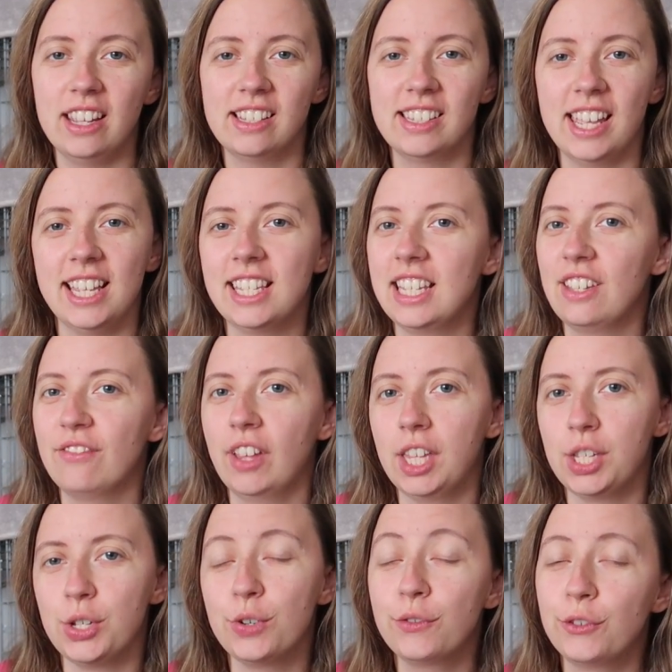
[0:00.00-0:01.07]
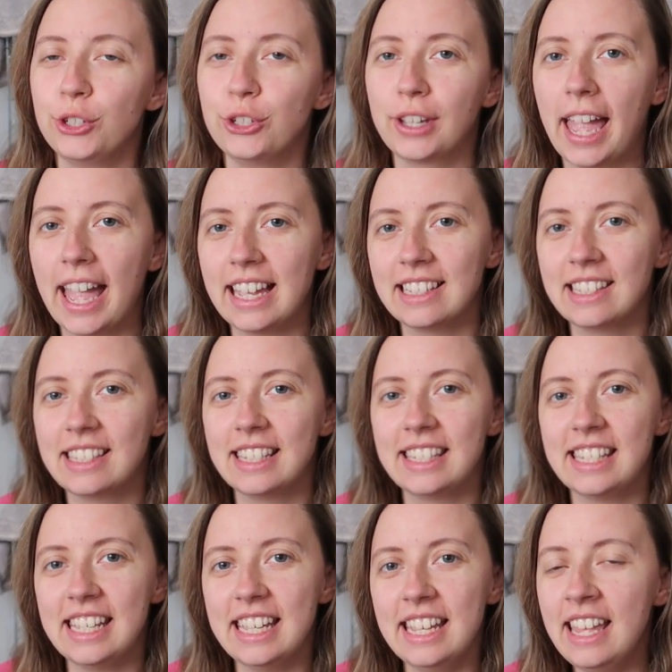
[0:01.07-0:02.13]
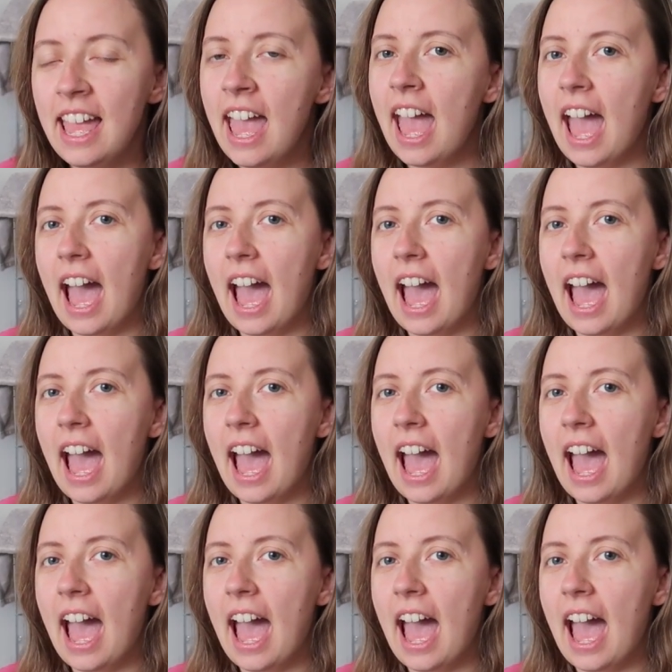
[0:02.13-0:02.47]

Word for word: exciting video for you guys to see.